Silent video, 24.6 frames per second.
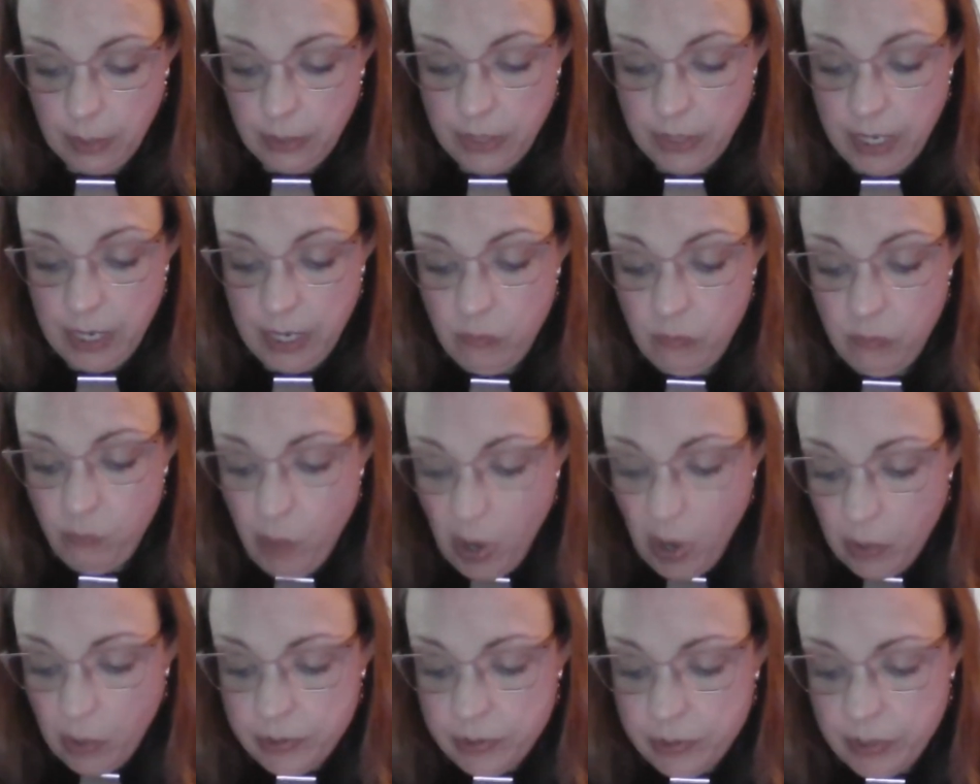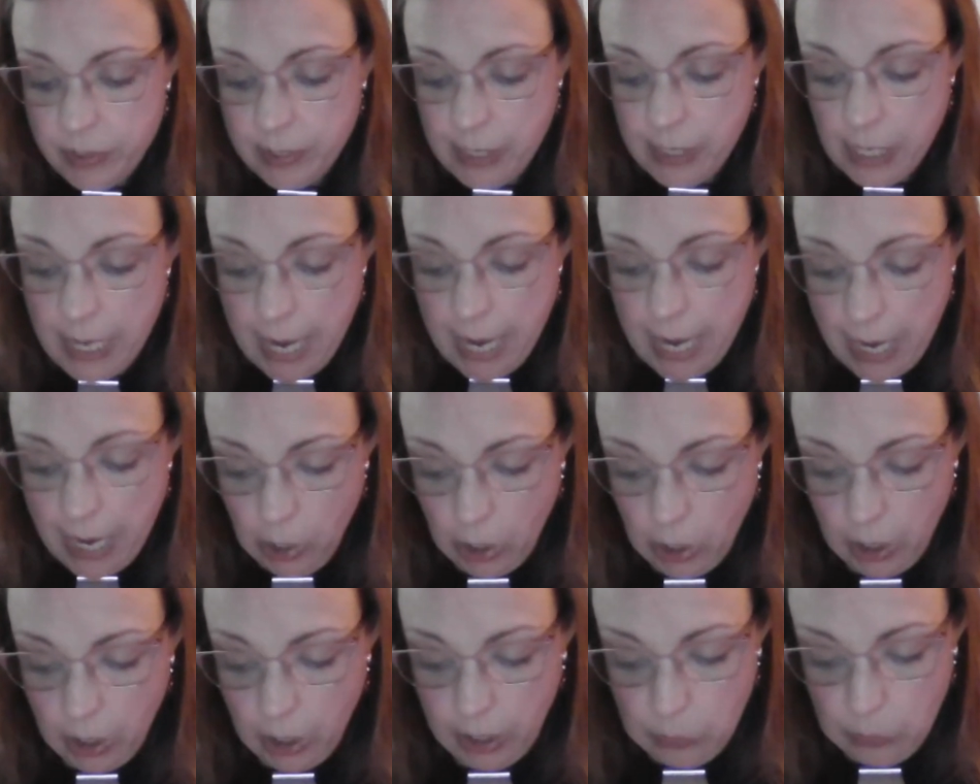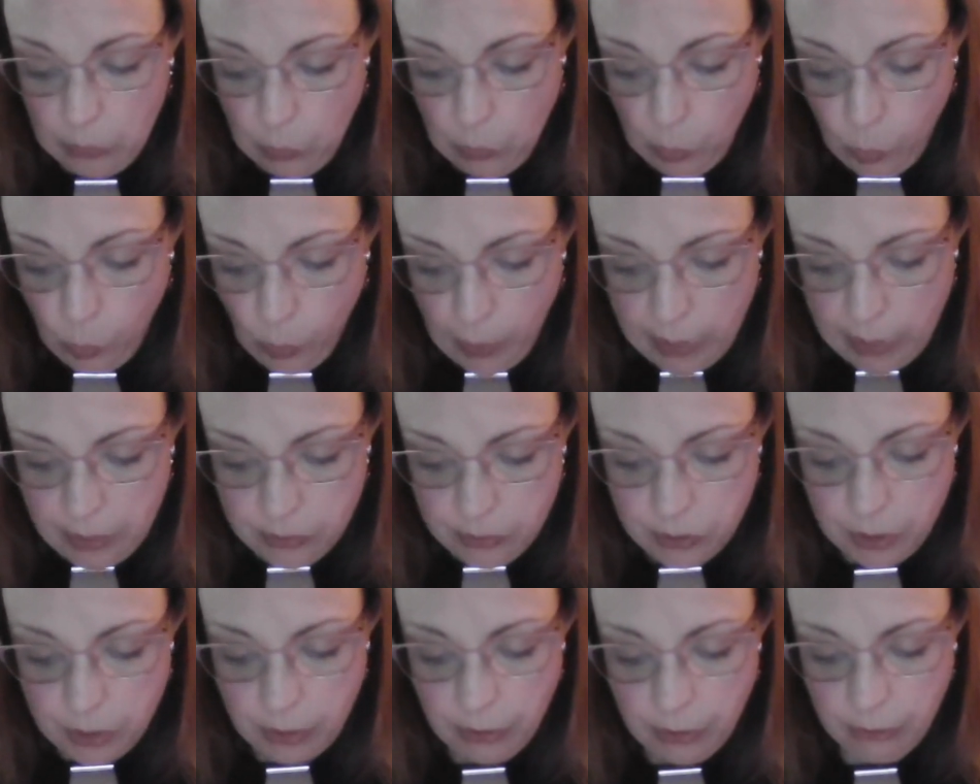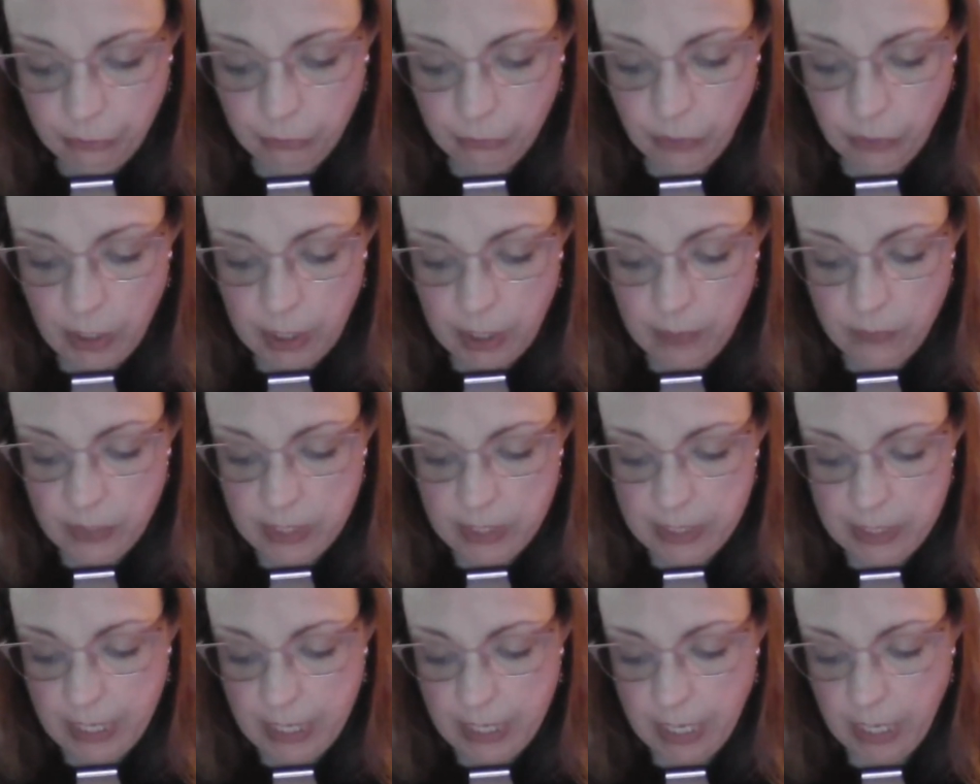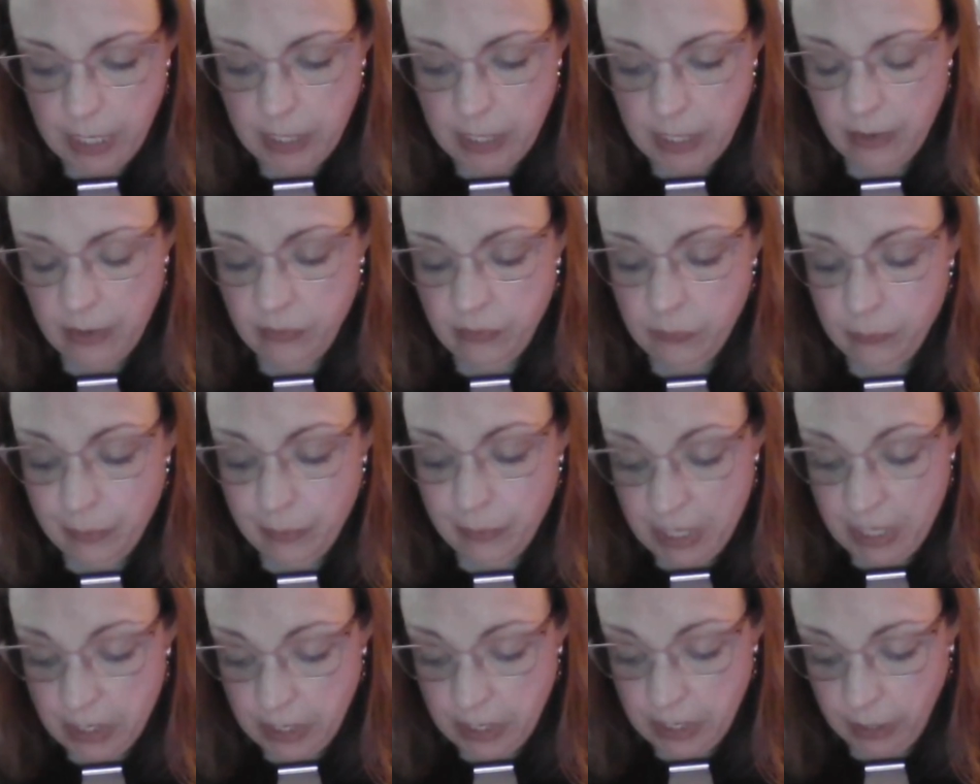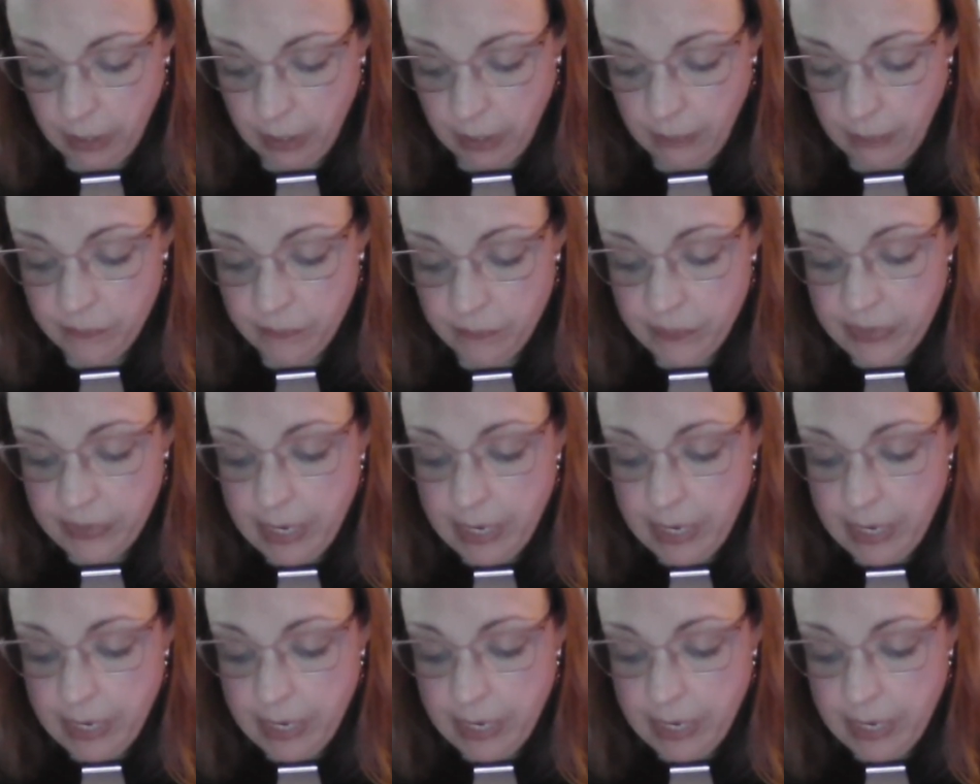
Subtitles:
Then Moses and Aaron went to the front of the tent of meeting,